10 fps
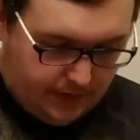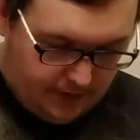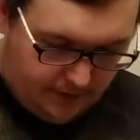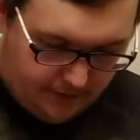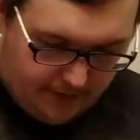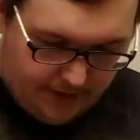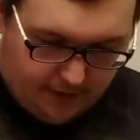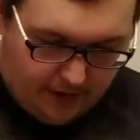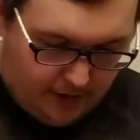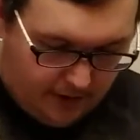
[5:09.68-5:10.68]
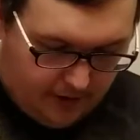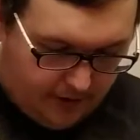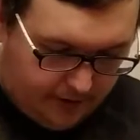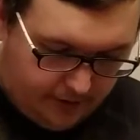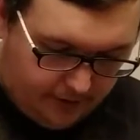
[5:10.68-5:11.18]
So there are
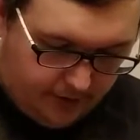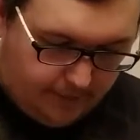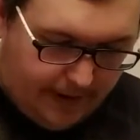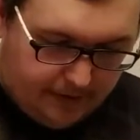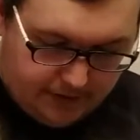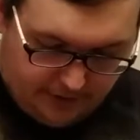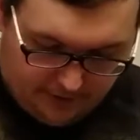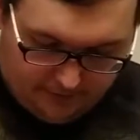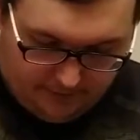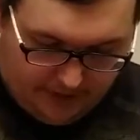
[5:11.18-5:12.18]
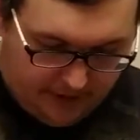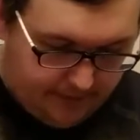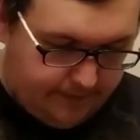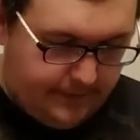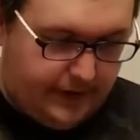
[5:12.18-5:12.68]
little pouch, like,
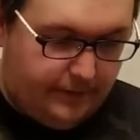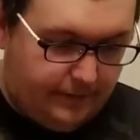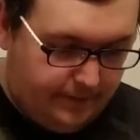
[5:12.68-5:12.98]
you know.